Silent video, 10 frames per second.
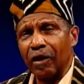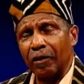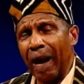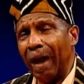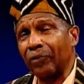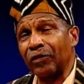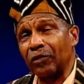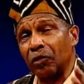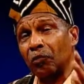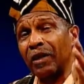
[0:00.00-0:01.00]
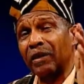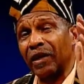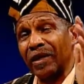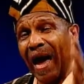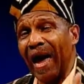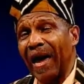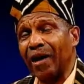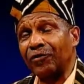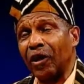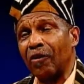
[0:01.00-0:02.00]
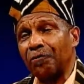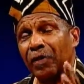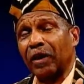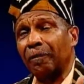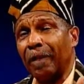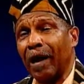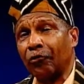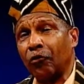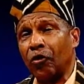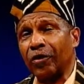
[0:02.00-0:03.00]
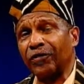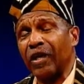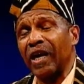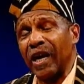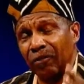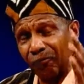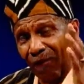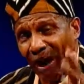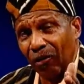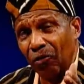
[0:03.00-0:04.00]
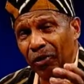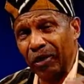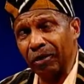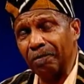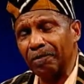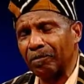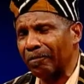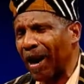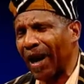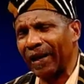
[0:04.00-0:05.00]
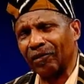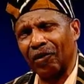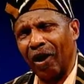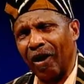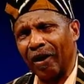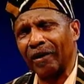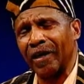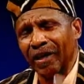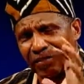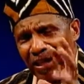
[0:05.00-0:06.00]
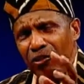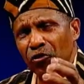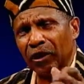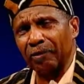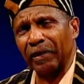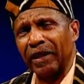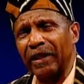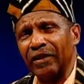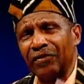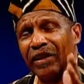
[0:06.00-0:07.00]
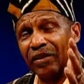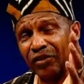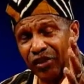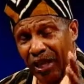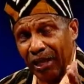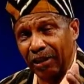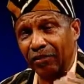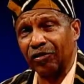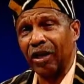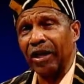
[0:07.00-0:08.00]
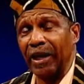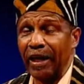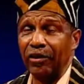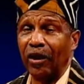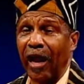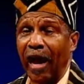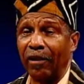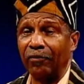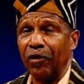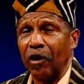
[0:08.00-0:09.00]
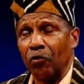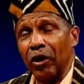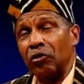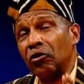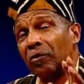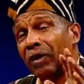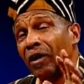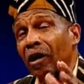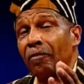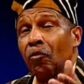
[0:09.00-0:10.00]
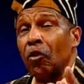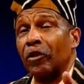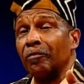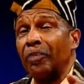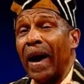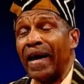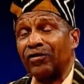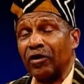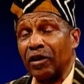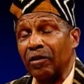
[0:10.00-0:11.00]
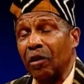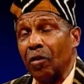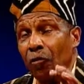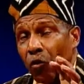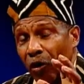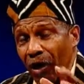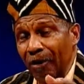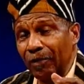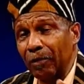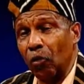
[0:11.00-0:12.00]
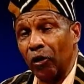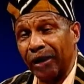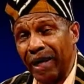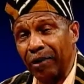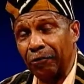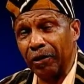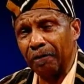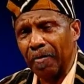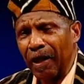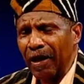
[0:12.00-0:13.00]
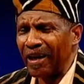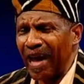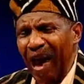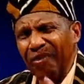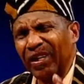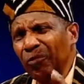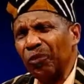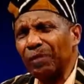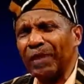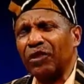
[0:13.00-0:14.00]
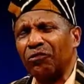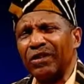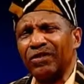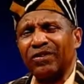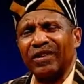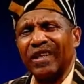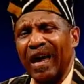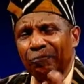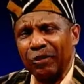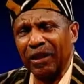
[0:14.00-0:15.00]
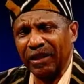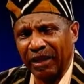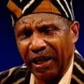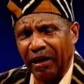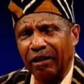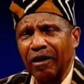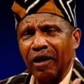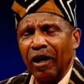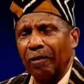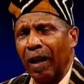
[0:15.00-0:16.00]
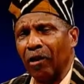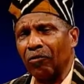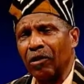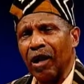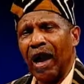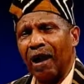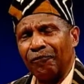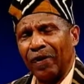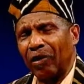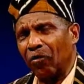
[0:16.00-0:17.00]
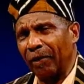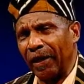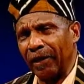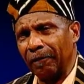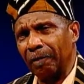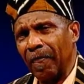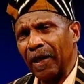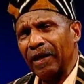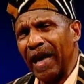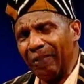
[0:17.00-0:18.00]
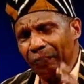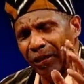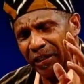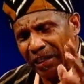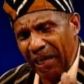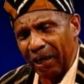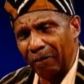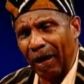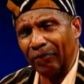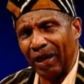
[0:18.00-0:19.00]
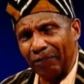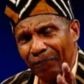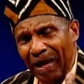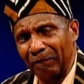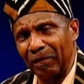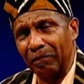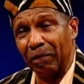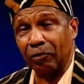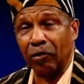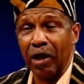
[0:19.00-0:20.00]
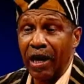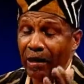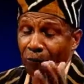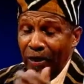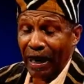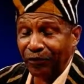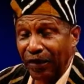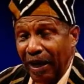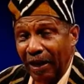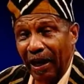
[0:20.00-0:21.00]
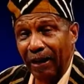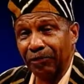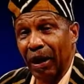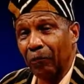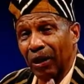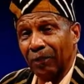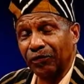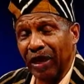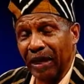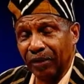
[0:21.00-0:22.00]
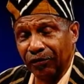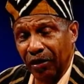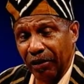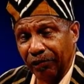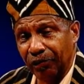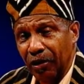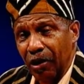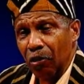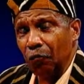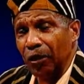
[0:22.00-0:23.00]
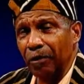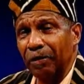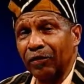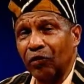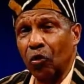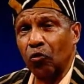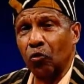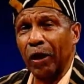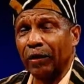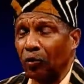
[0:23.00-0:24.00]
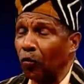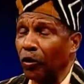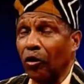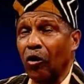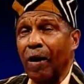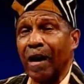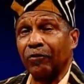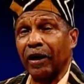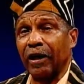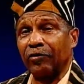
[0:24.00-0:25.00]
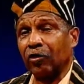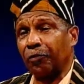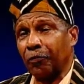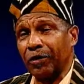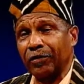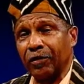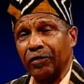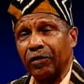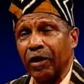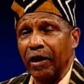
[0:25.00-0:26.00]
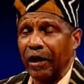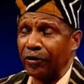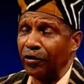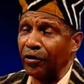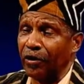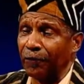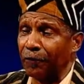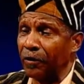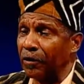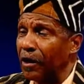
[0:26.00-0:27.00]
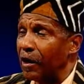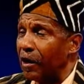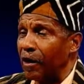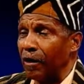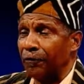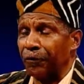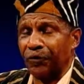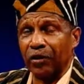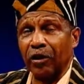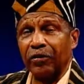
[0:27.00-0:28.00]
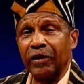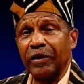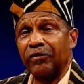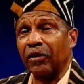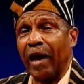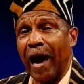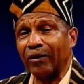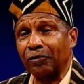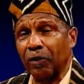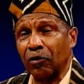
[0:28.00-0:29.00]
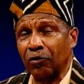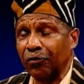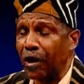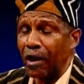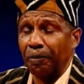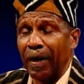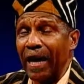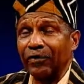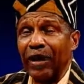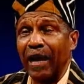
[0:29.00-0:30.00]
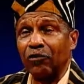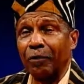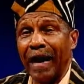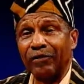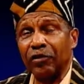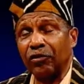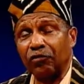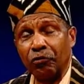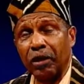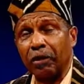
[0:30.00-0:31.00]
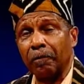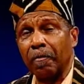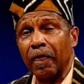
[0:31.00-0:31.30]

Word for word: The Bible says when we deny ourselves, pick up our cross, and follow him, my God, then you can begin to see the change in your life, where you can become more compassionate, more loving, more caring. How can we be Christians and not really care about our fellow man, not really care about that family member? And when I say that, I'm, what I'm saying is this. We can be so quick to want to go out there to the prisons and to the different uh, facilities, to the hospitals, passing out tracts in the street.